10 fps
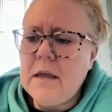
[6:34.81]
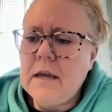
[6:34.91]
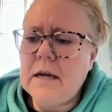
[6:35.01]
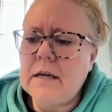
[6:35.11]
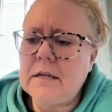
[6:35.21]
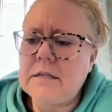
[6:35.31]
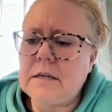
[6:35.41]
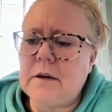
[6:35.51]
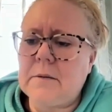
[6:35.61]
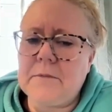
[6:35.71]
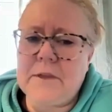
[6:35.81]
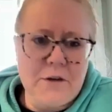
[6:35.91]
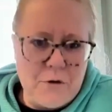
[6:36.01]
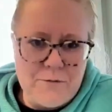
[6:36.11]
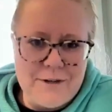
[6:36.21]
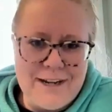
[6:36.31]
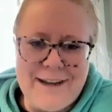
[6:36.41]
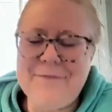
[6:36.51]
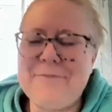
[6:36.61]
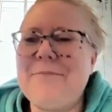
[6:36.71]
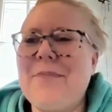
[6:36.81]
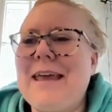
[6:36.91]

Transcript: And then COVID hit